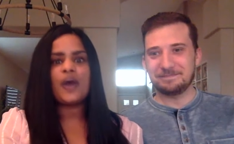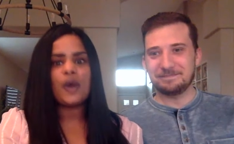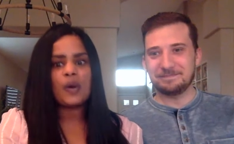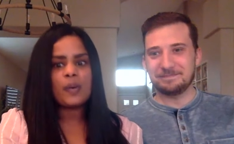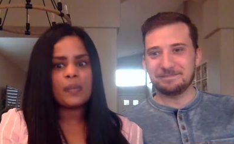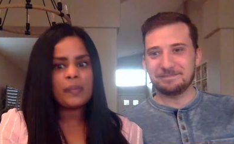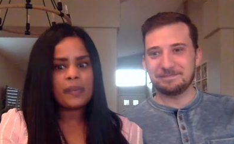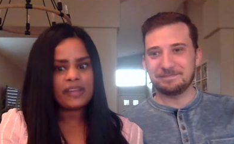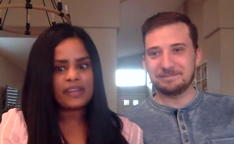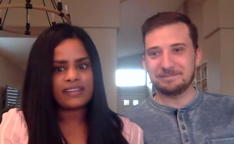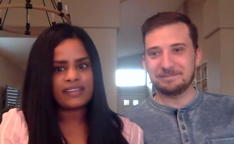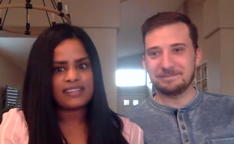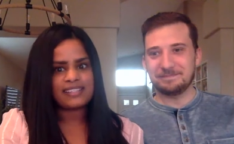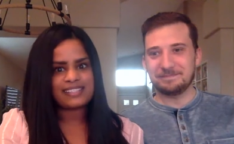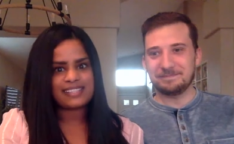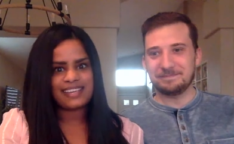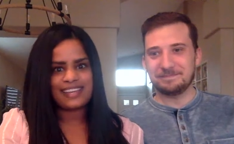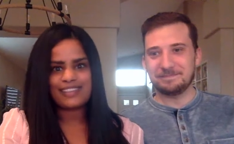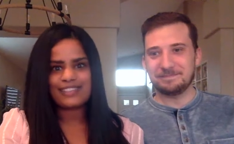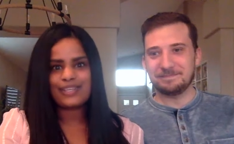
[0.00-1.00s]
Speaker 1: Oh my goodness,
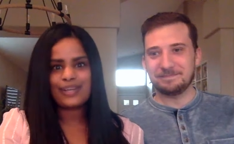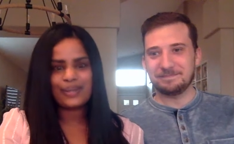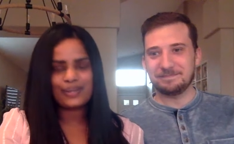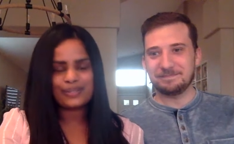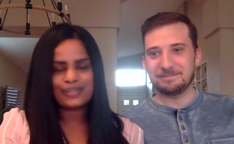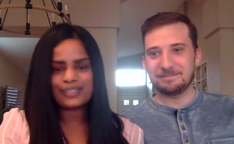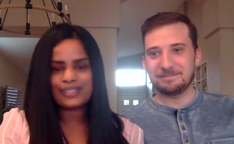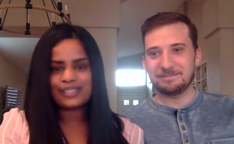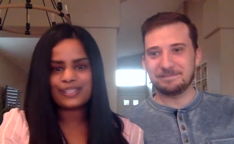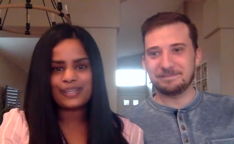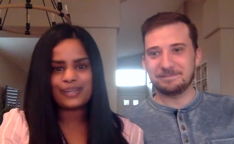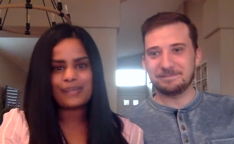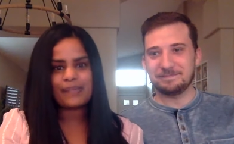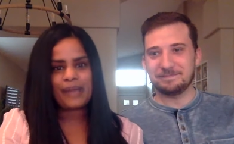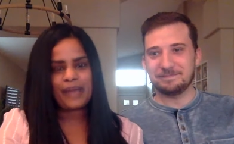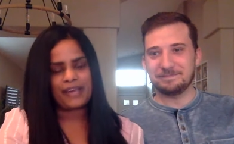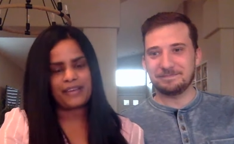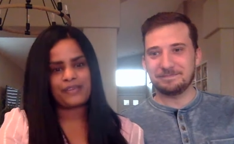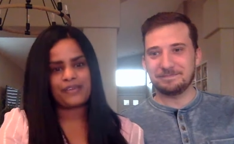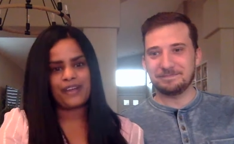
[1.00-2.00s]
I totally know
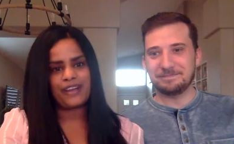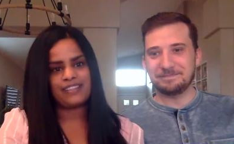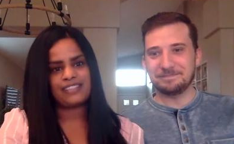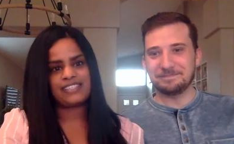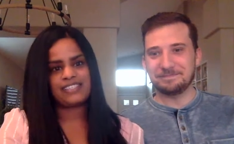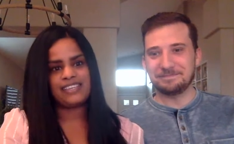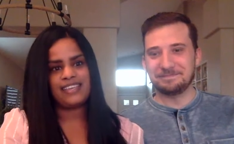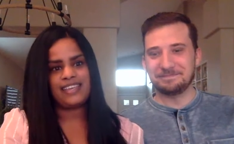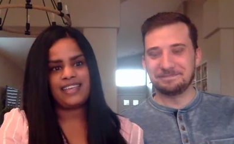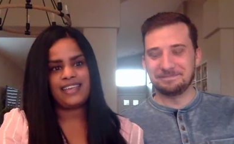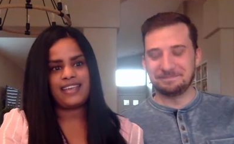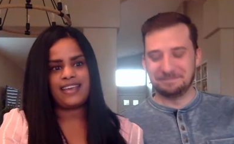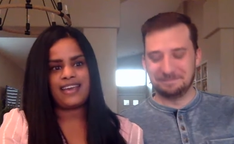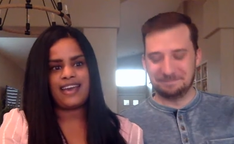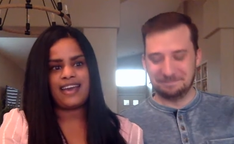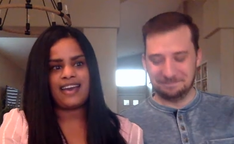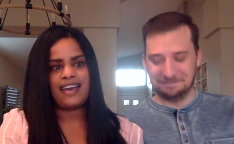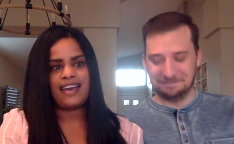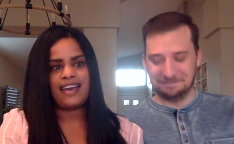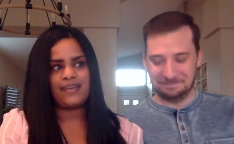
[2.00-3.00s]
Matt Grodsky.
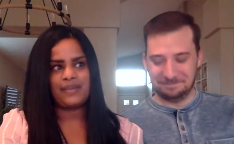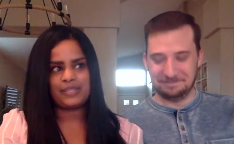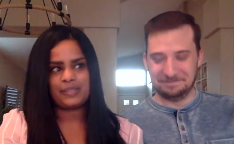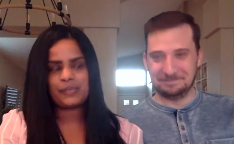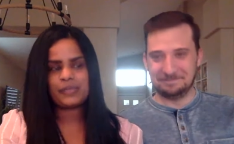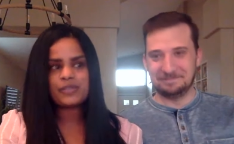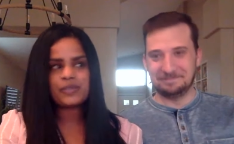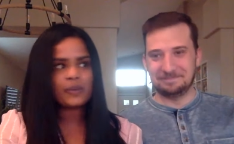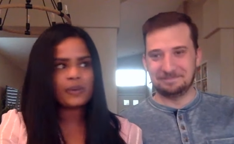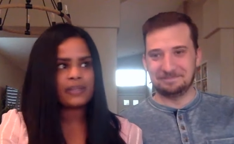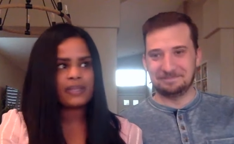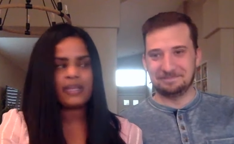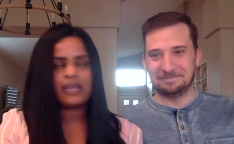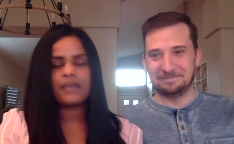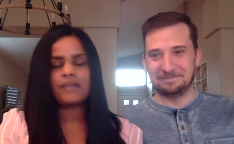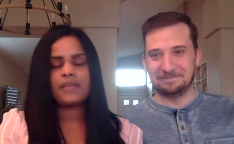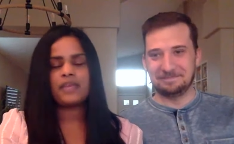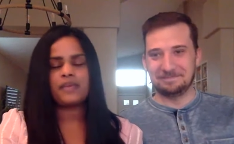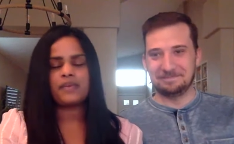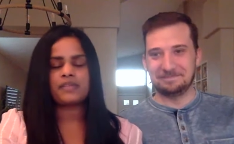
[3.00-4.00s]
I went to preschool with
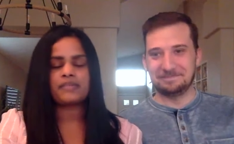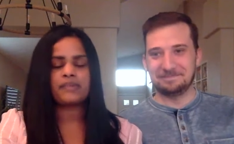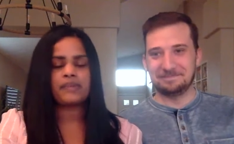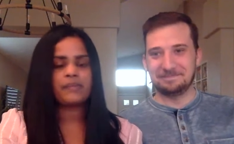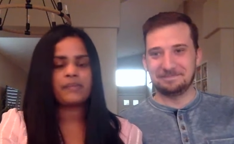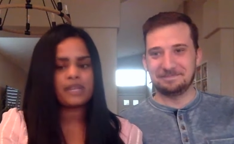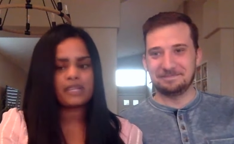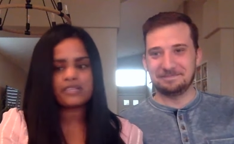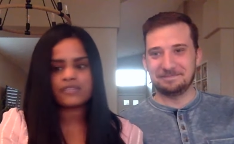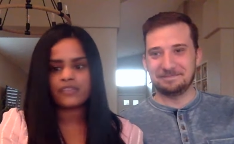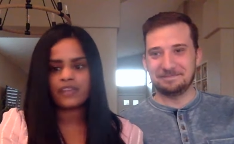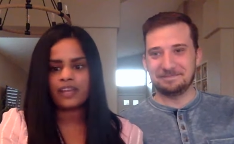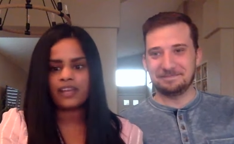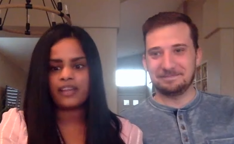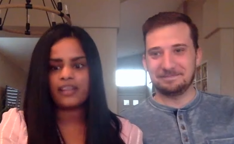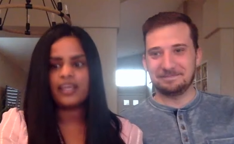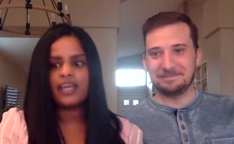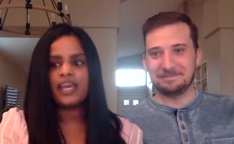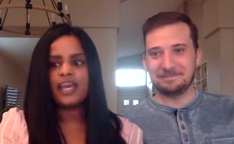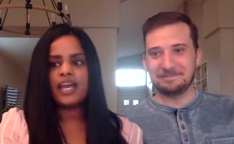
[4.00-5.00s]
him. He was my best
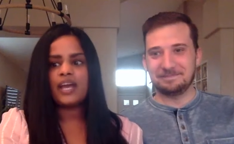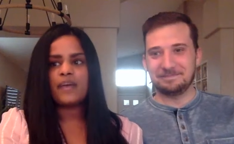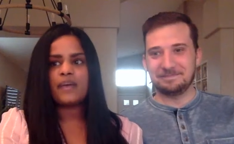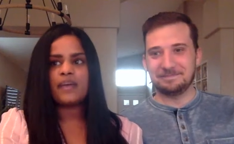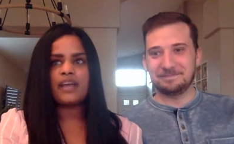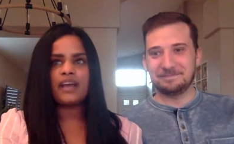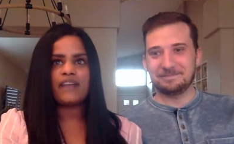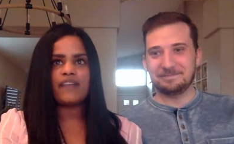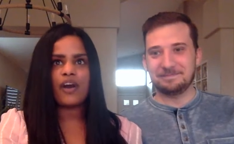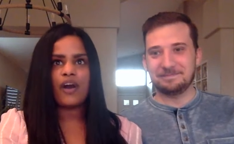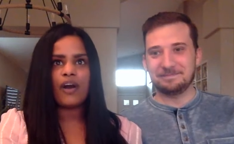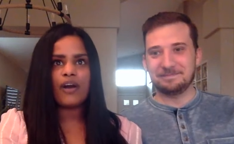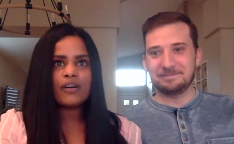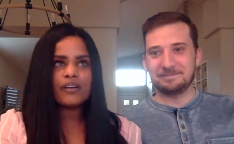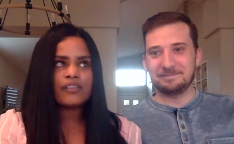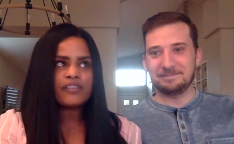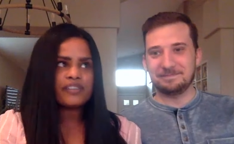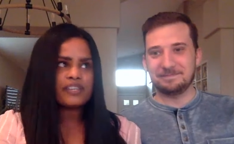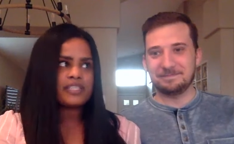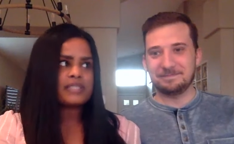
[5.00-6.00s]
friend. We have all
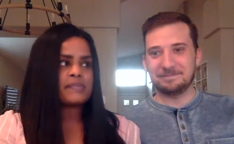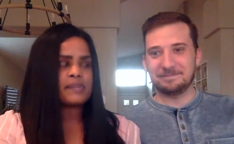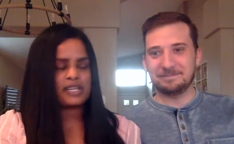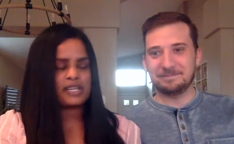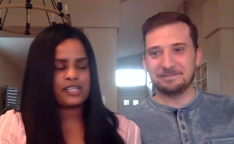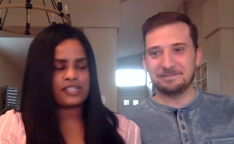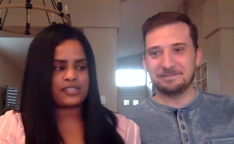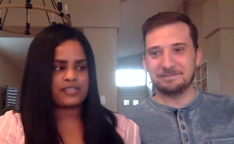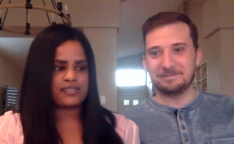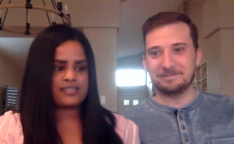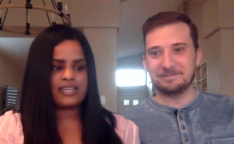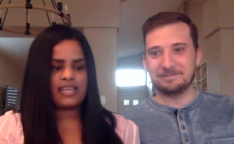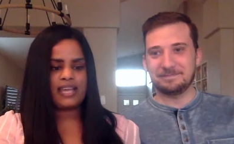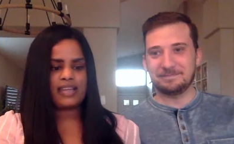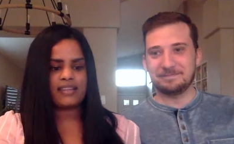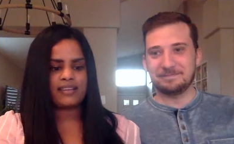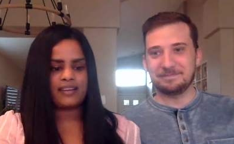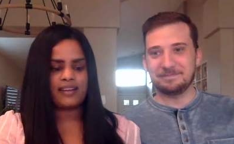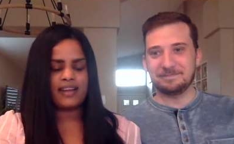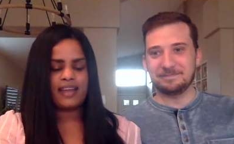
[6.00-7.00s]
of these pictures
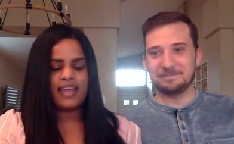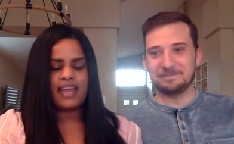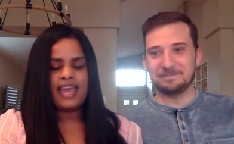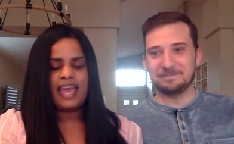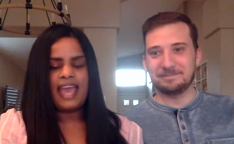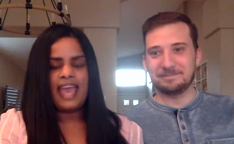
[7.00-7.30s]
together.